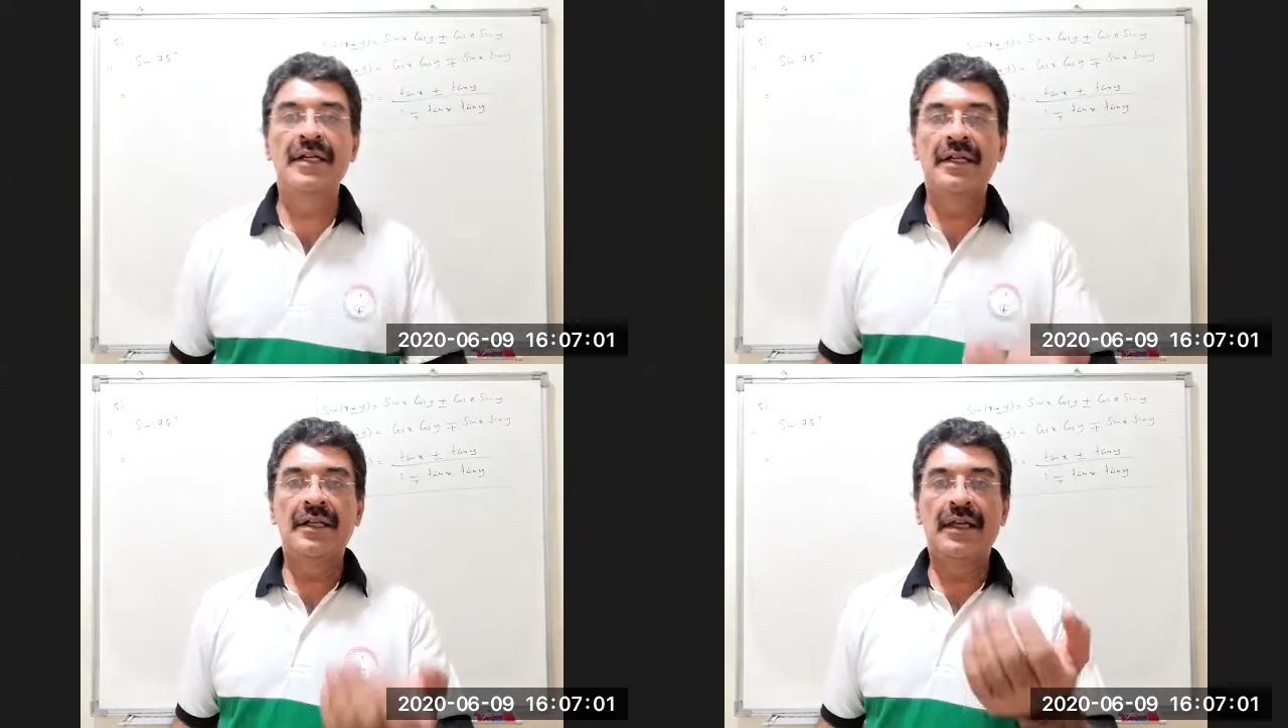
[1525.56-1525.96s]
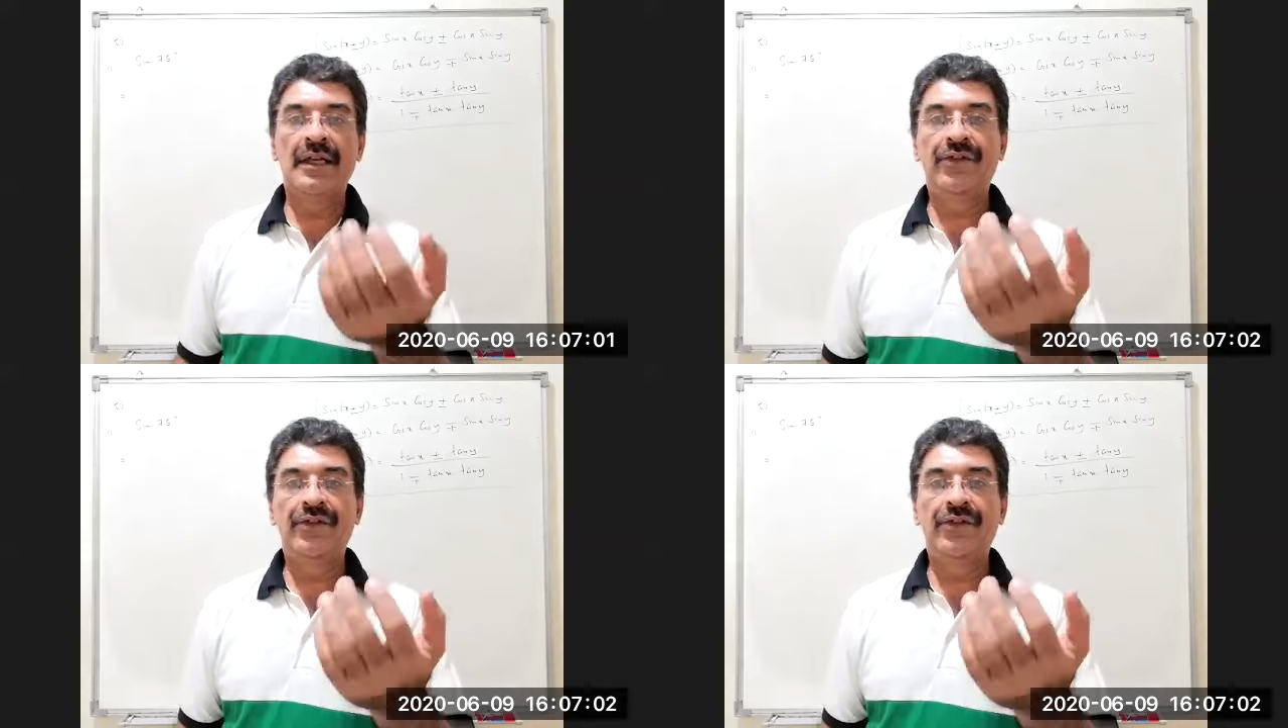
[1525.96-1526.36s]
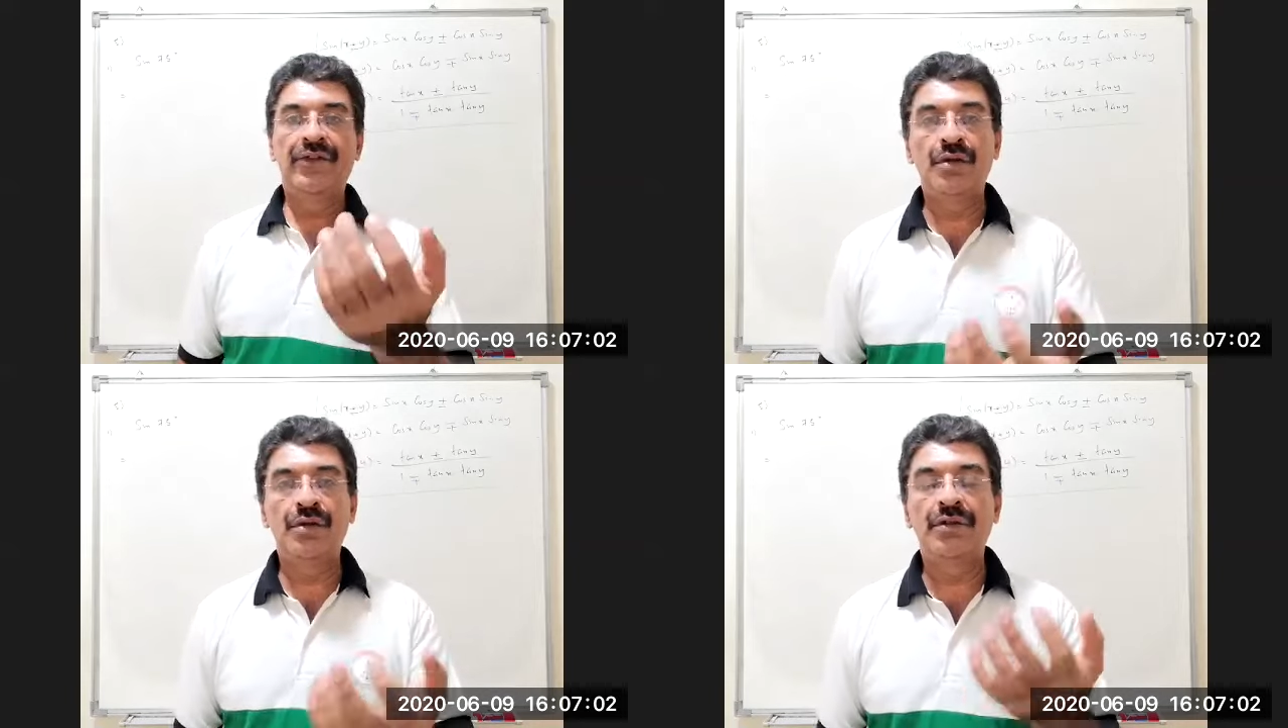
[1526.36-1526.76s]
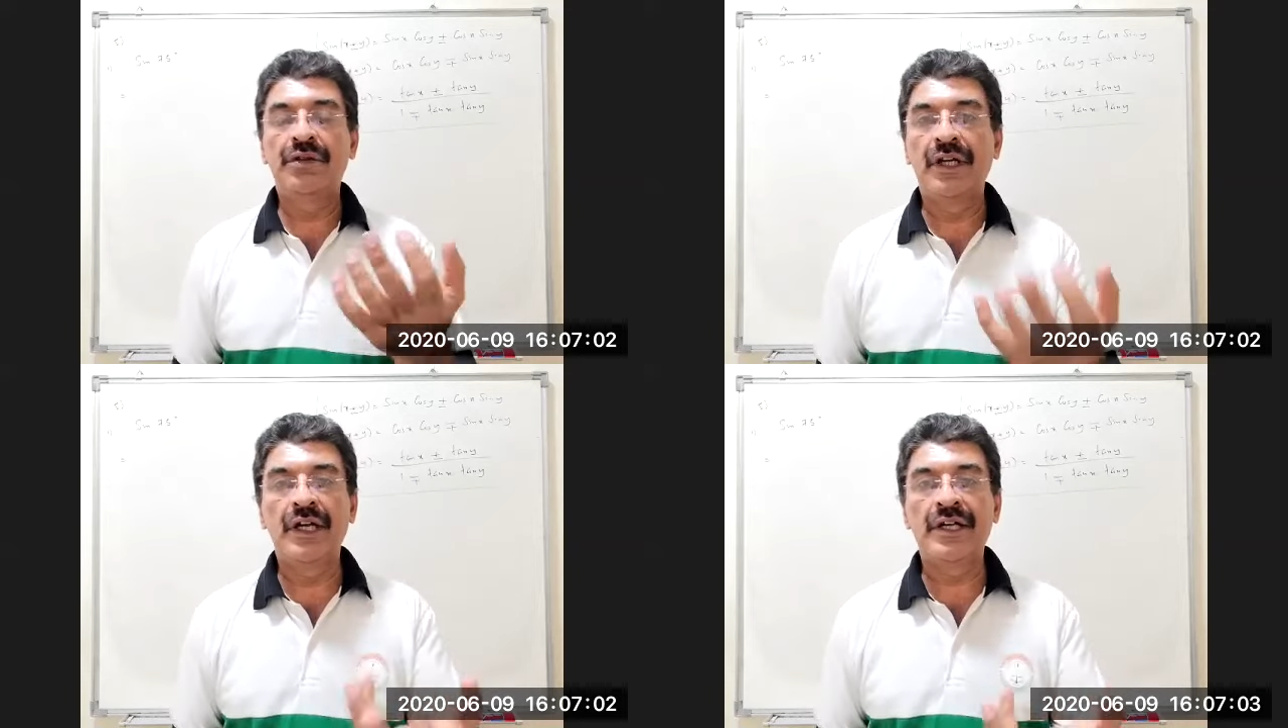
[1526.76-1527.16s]
That is 0,
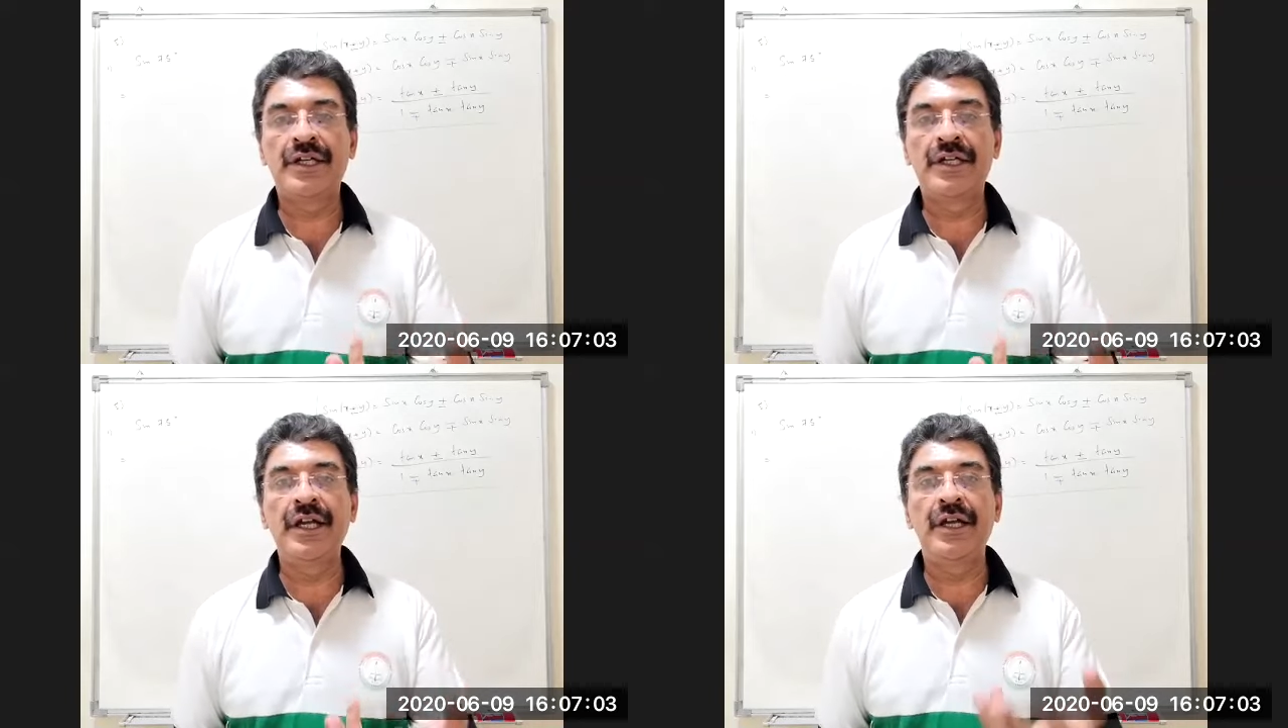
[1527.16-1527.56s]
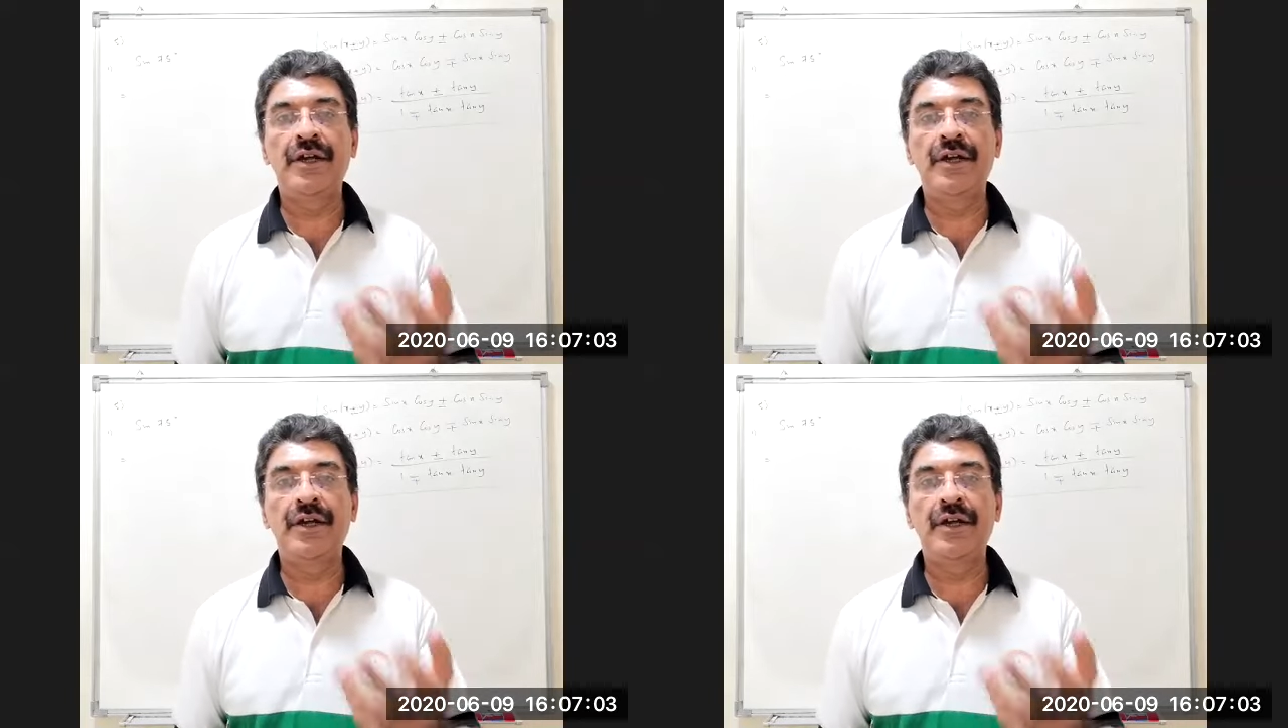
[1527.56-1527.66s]
30,